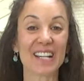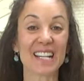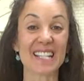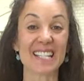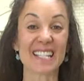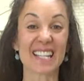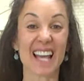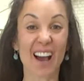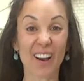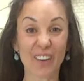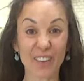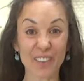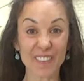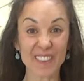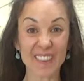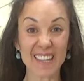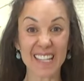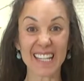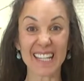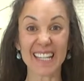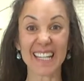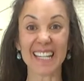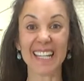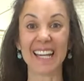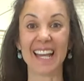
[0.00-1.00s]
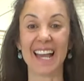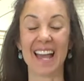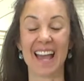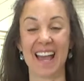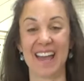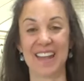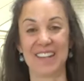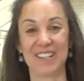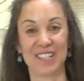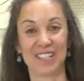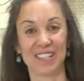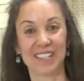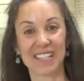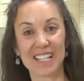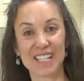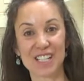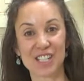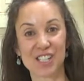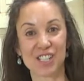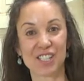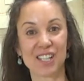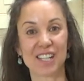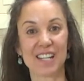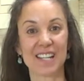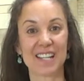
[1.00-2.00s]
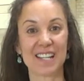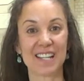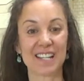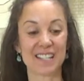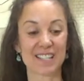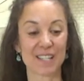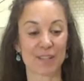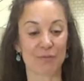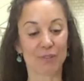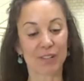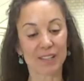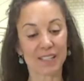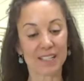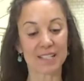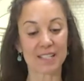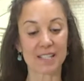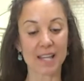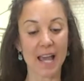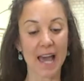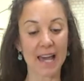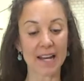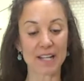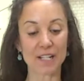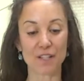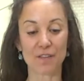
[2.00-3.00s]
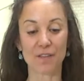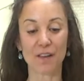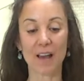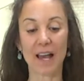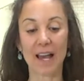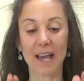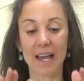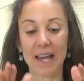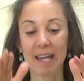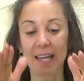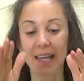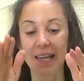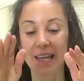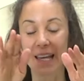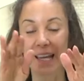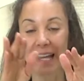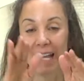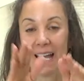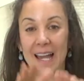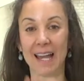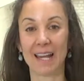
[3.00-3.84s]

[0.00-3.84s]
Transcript: is healthy and delicious and really satisfying.